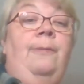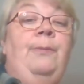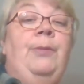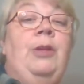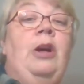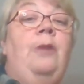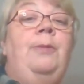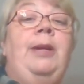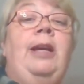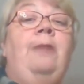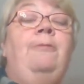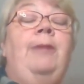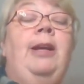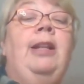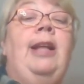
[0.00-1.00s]
Nobody had
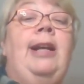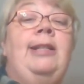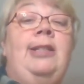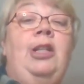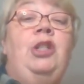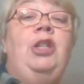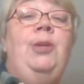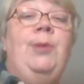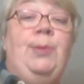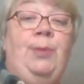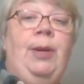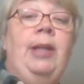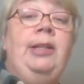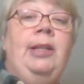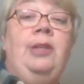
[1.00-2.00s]
realized that she was
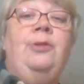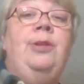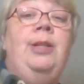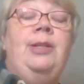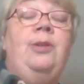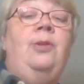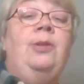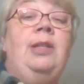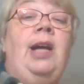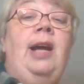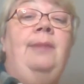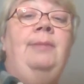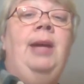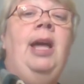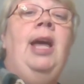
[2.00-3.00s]
pregnant during this whole
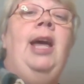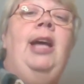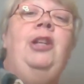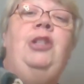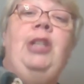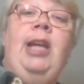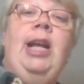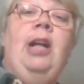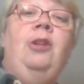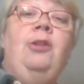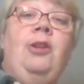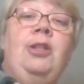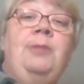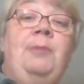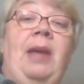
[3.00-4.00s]
time. And she held
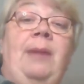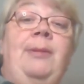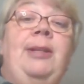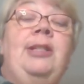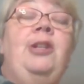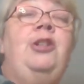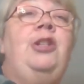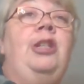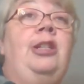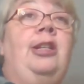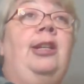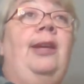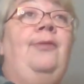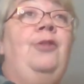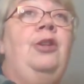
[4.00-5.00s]
those babies and she
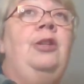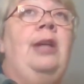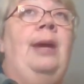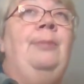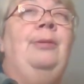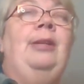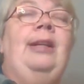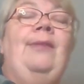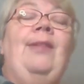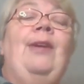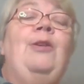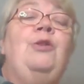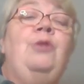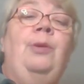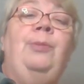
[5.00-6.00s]
delivered, I believe they
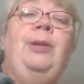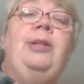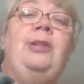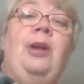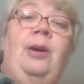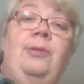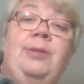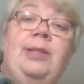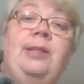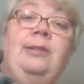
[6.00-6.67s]
were triplet does.